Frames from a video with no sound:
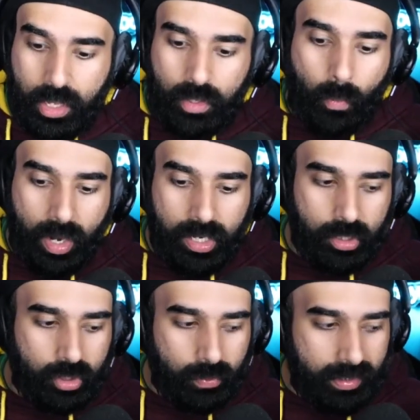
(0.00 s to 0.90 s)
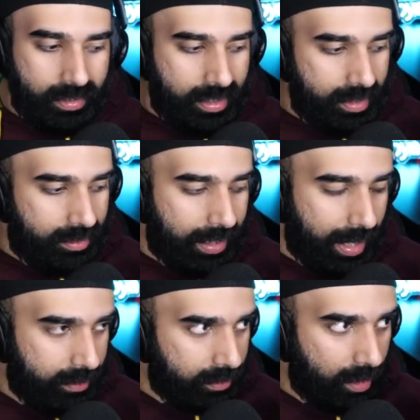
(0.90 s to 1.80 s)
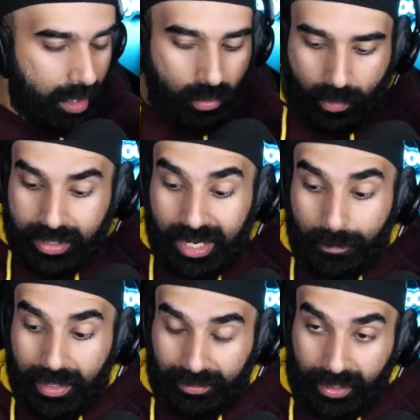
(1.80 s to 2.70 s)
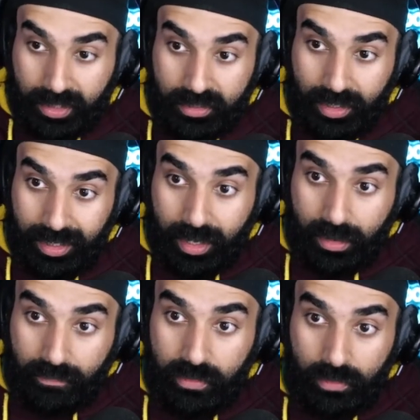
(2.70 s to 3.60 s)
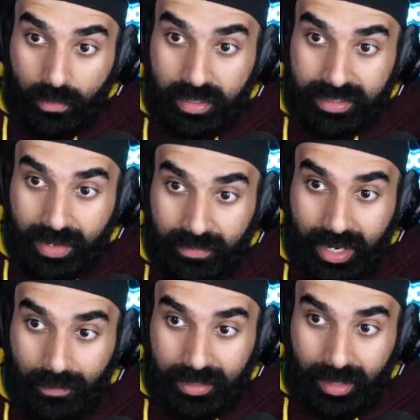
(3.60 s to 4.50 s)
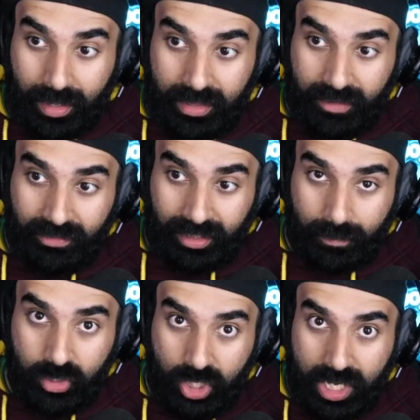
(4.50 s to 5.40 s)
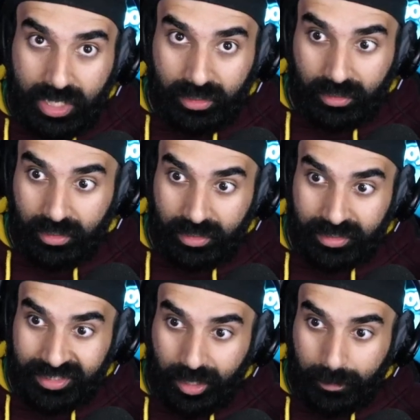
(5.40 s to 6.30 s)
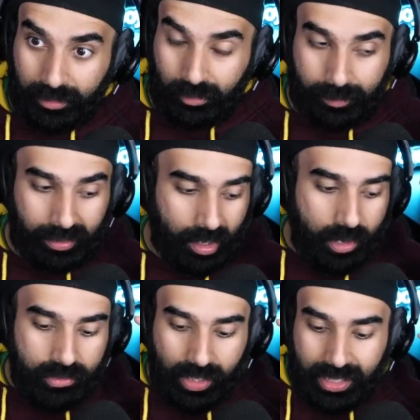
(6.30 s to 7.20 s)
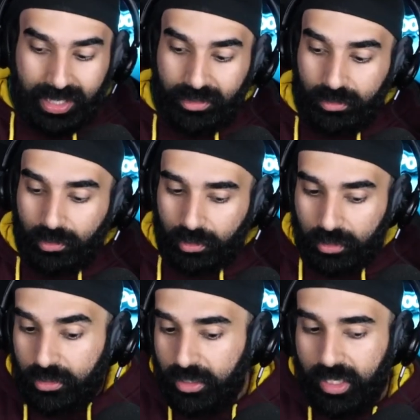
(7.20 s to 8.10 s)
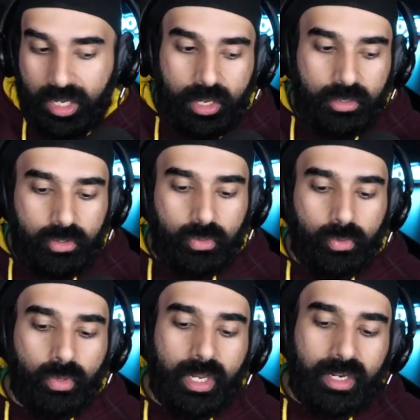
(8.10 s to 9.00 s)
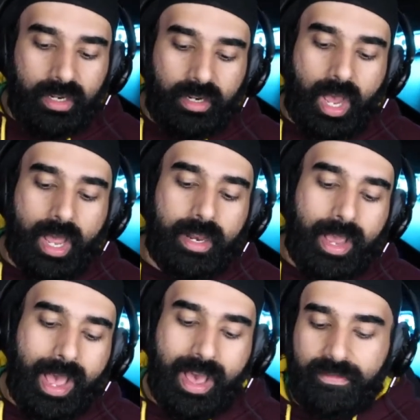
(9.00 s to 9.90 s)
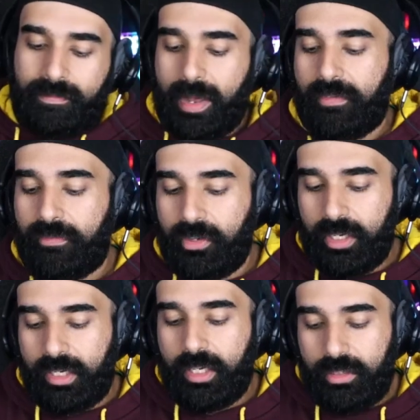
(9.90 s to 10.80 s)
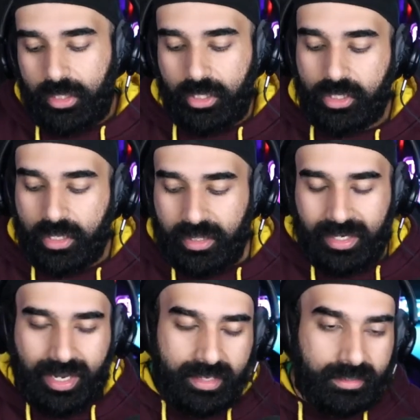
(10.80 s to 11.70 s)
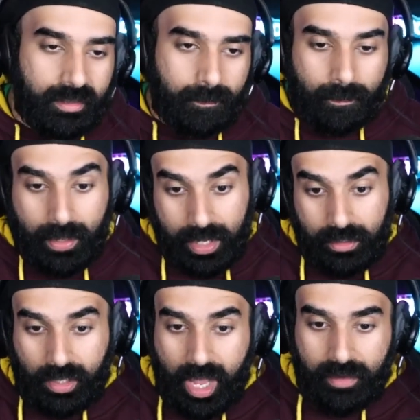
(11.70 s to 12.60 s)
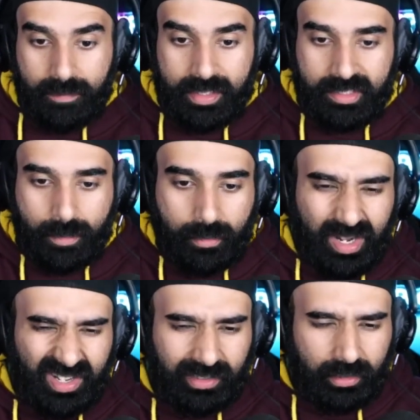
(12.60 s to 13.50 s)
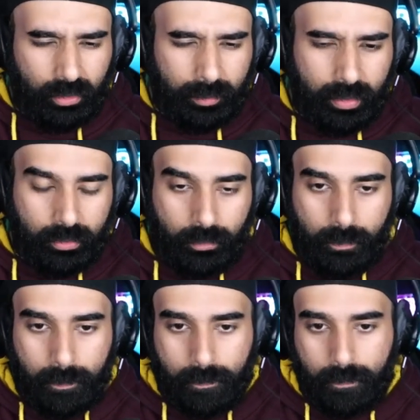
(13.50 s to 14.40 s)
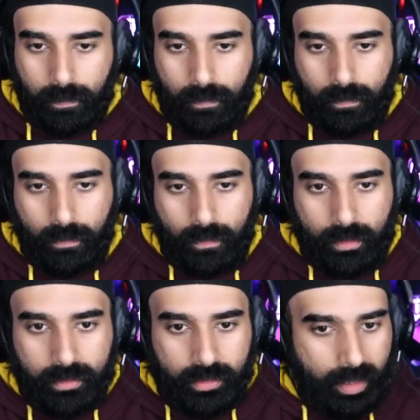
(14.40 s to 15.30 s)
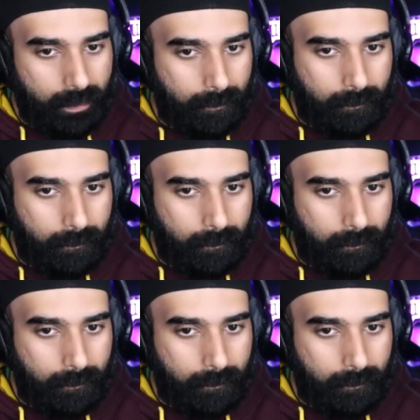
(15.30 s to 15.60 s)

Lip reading: The one issue is this desk. Right now, my leg is on it, and if you notice, every now and then I feel like I'm shaking the setup a little bit. So I need to learn to not have my foot touch the desk and kind of be separated a little bit, you know? So yeah.